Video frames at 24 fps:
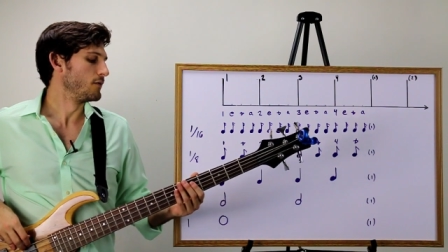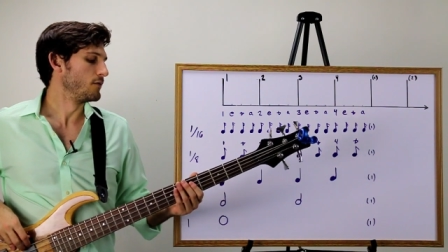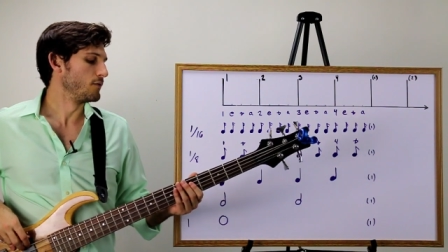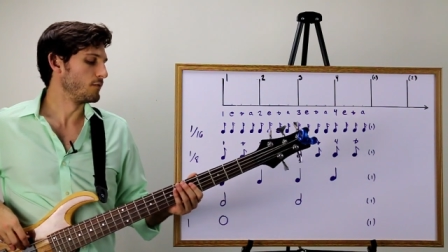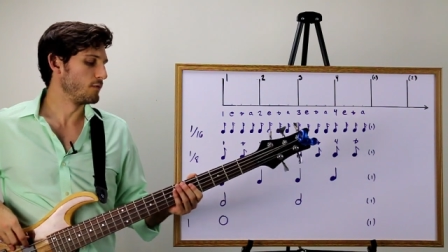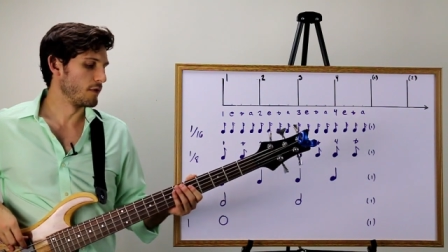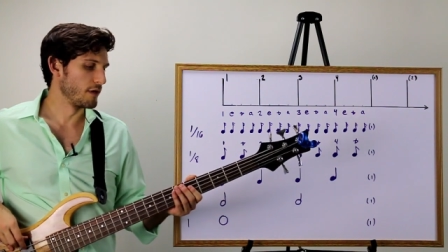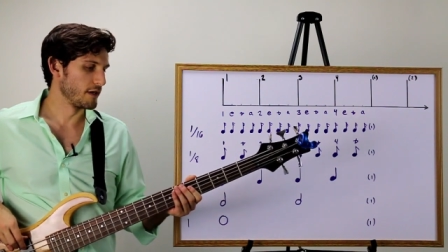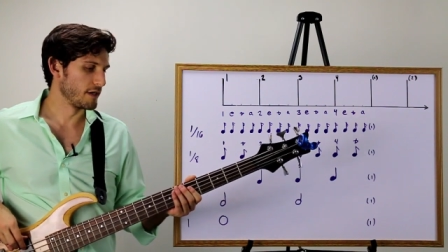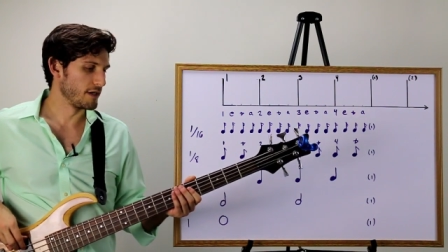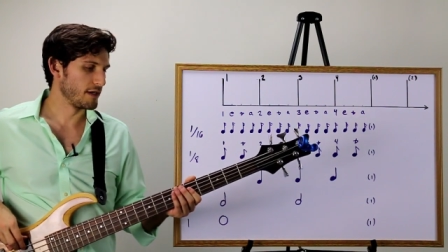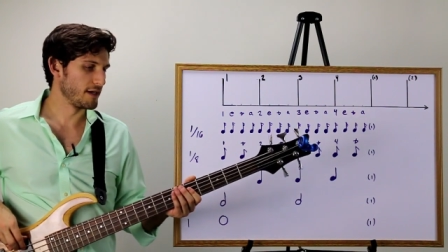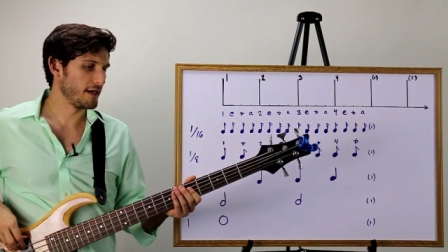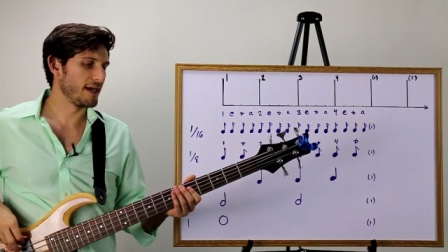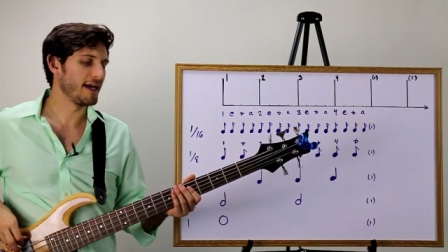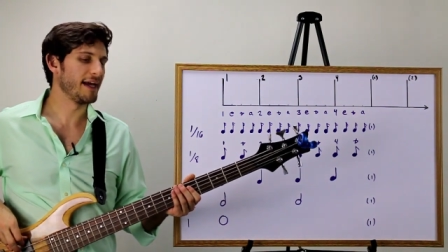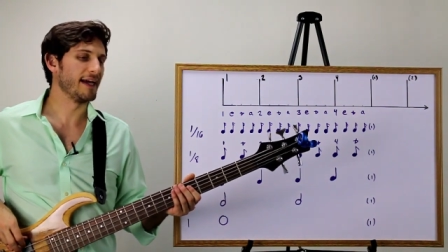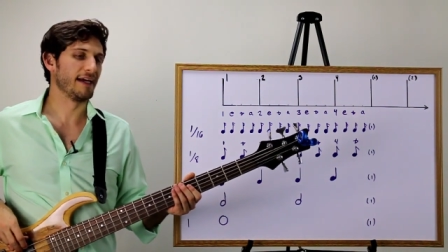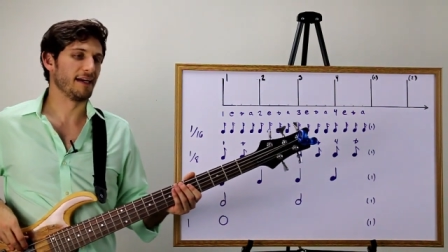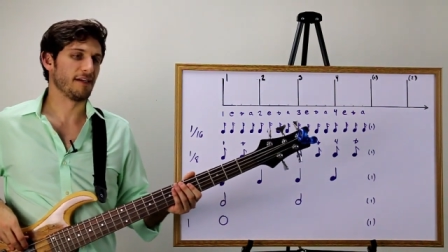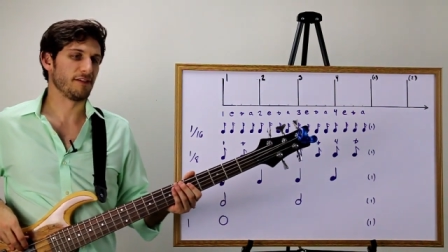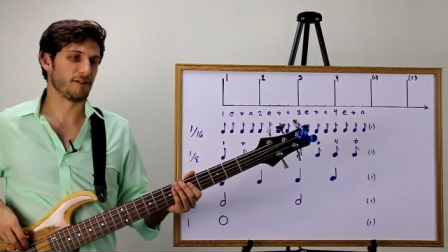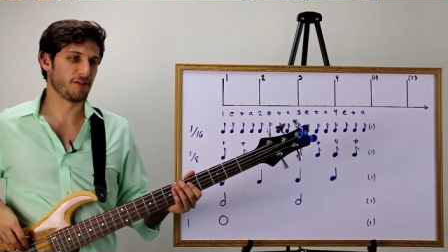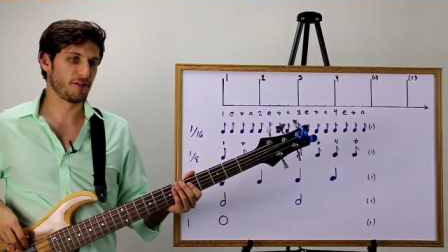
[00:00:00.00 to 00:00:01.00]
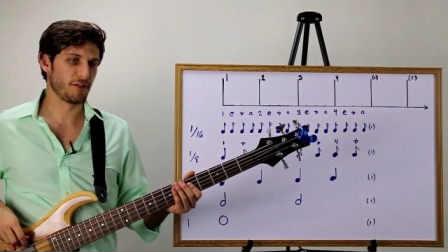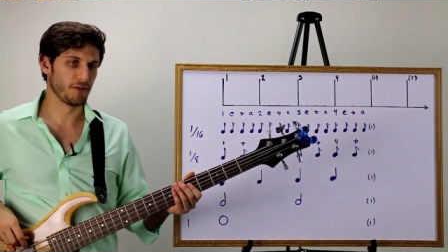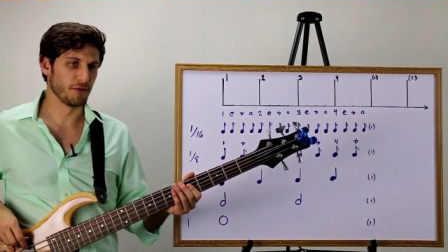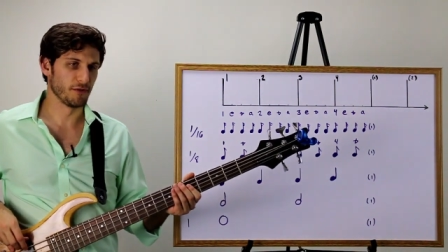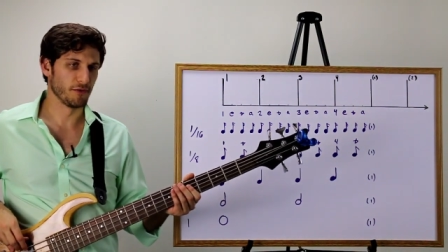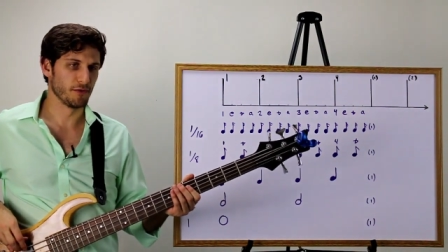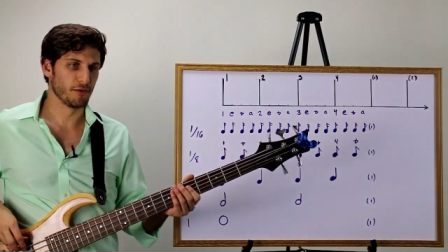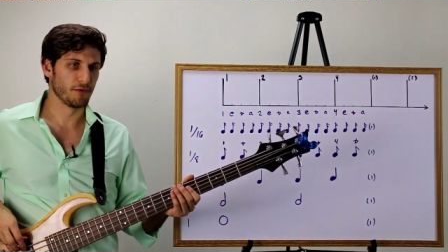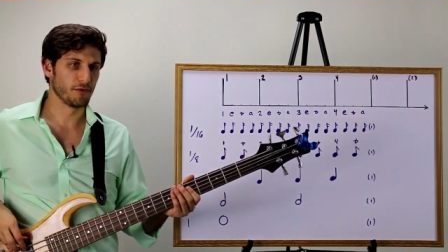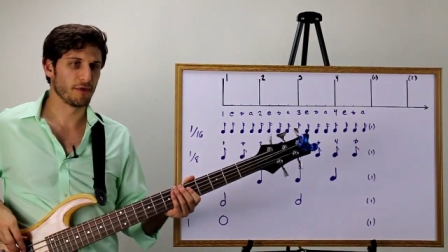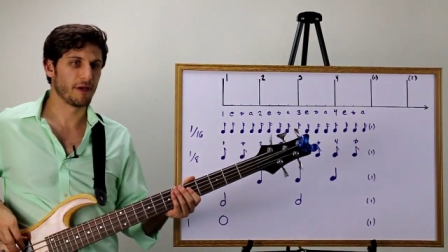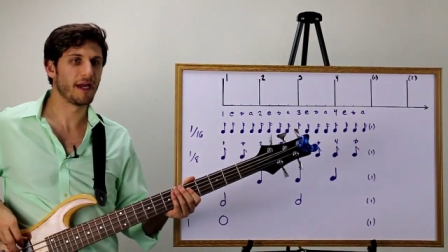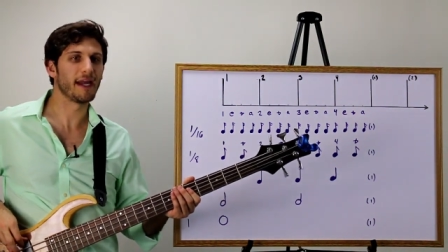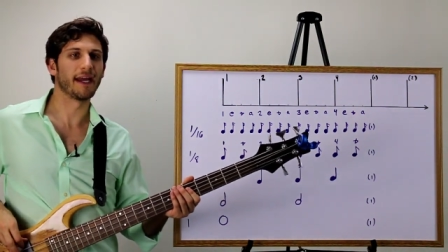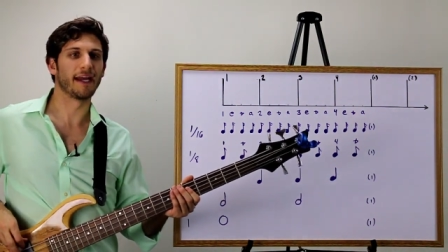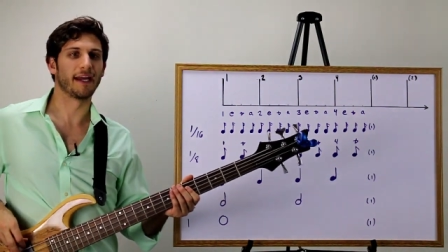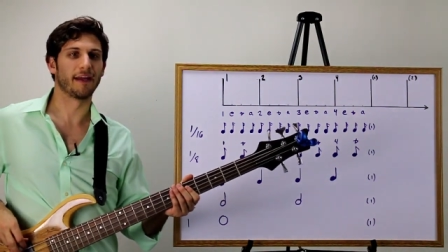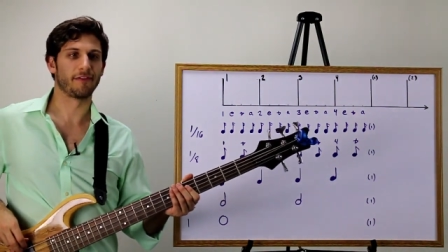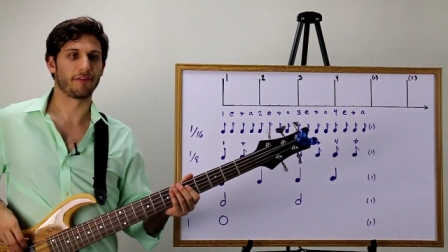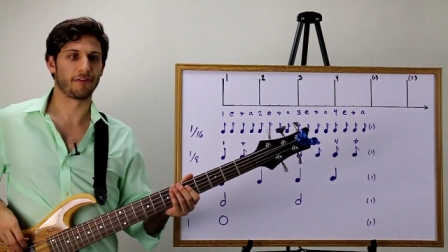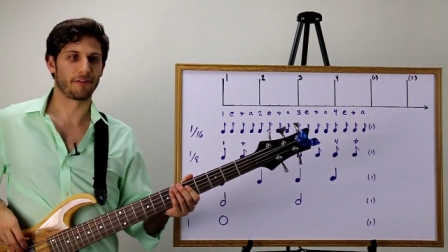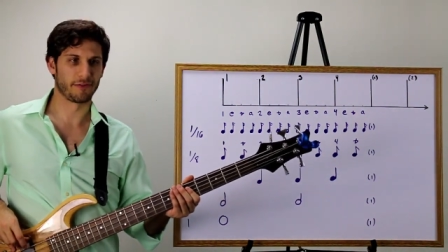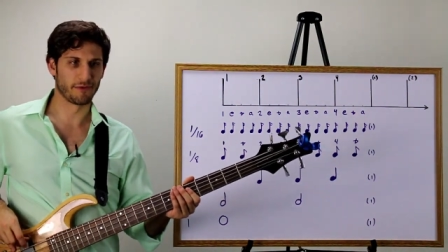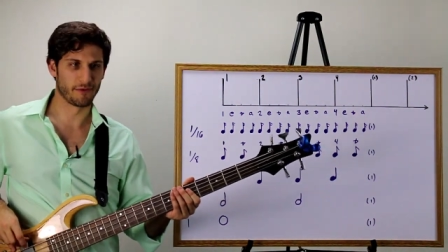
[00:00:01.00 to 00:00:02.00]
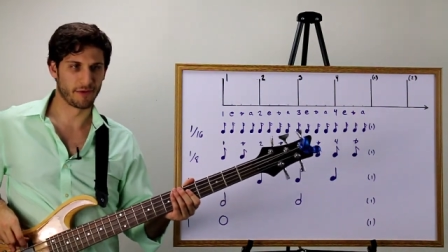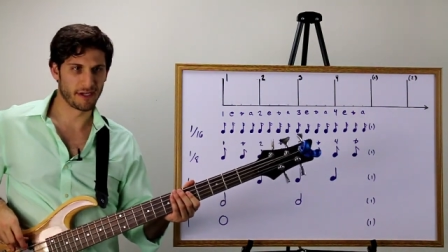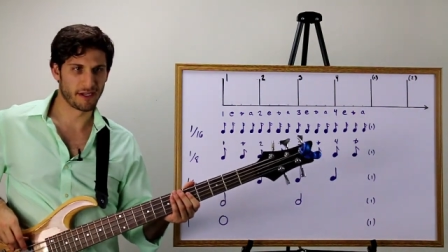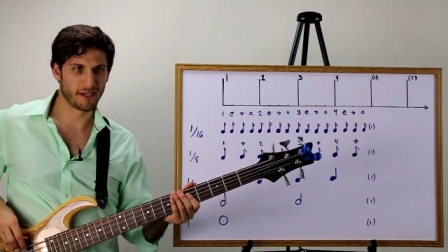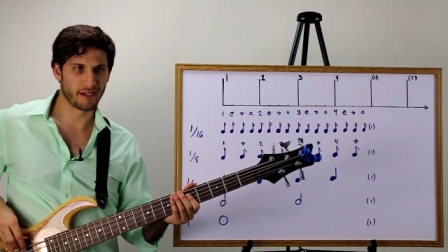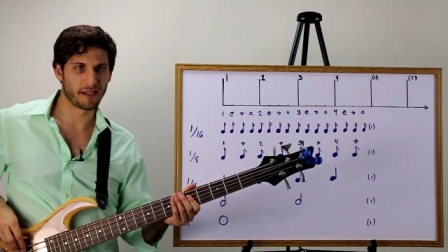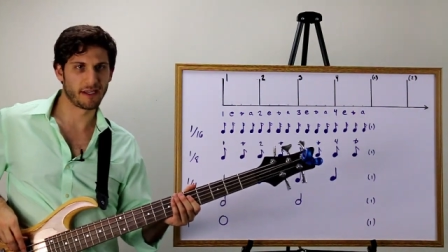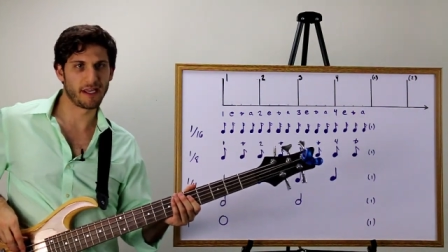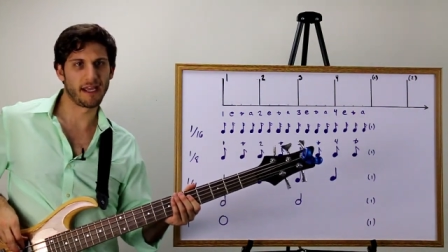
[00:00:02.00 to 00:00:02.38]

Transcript: 1 and 2 and 3